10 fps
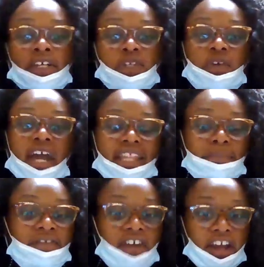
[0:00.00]
So you have to
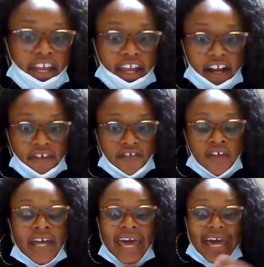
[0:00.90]
be very
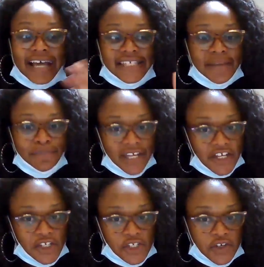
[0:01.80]
careful as a
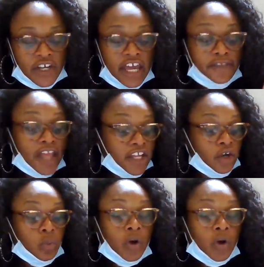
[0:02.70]
minister that your